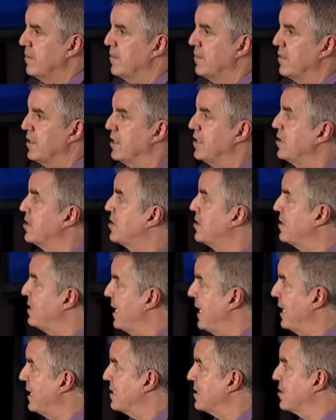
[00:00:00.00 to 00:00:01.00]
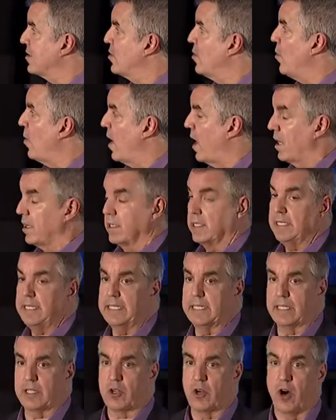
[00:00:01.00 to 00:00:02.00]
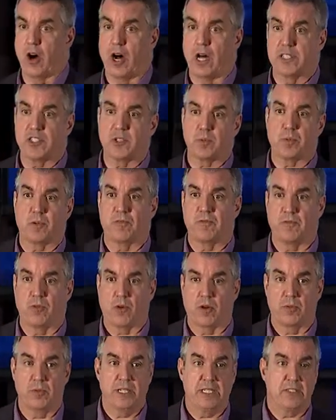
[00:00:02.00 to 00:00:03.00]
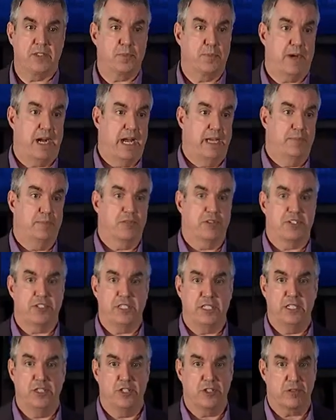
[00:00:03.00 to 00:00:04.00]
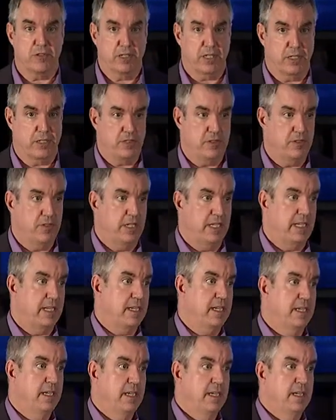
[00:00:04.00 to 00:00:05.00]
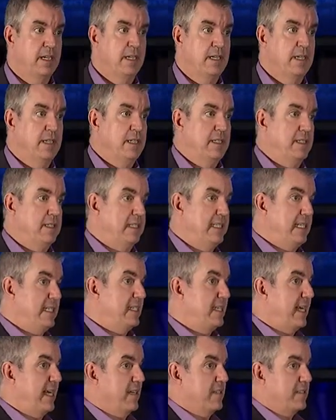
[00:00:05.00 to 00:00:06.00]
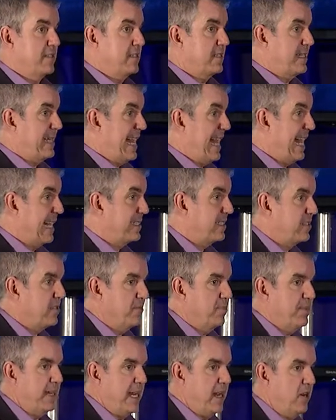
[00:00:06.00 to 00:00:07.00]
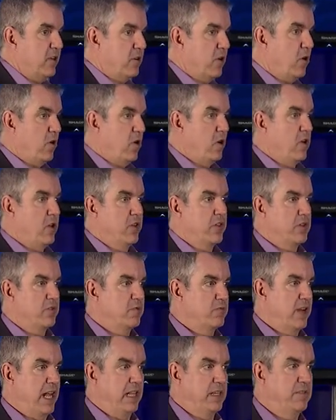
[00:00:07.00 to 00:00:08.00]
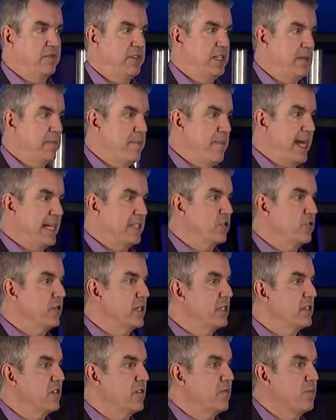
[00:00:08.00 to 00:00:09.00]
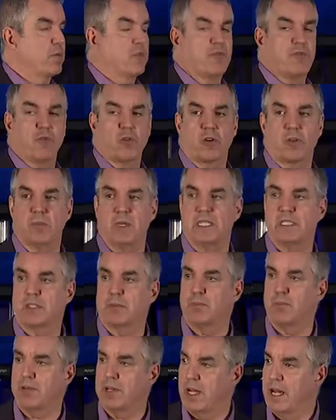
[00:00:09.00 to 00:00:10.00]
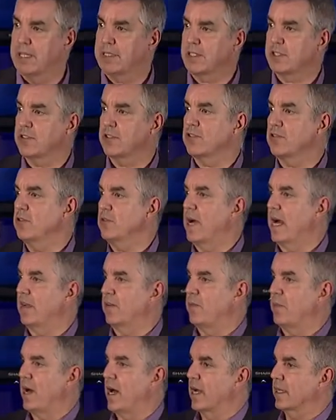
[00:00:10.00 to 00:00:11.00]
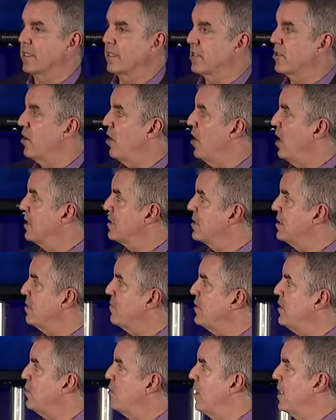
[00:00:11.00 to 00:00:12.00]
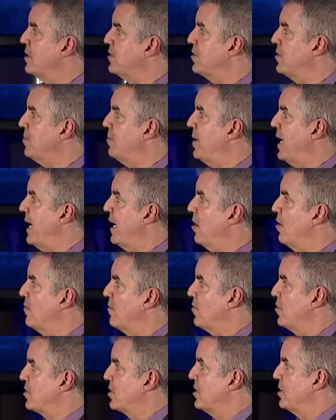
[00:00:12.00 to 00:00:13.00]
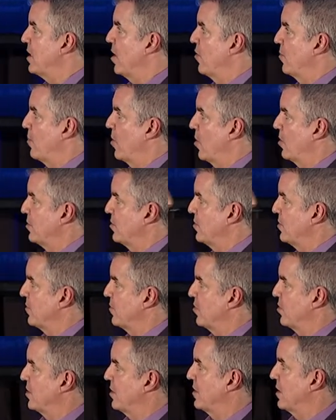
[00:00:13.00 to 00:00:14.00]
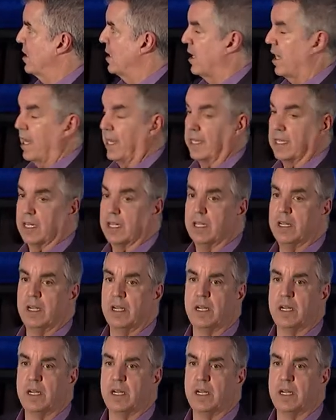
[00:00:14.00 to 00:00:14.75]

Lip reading: the distinct quality and cost performance by procedure, including detailed stats about all the relevant metrics of performance, plus the true out-of-pocket costs if you went to Mayo versus Health Partners versus Allina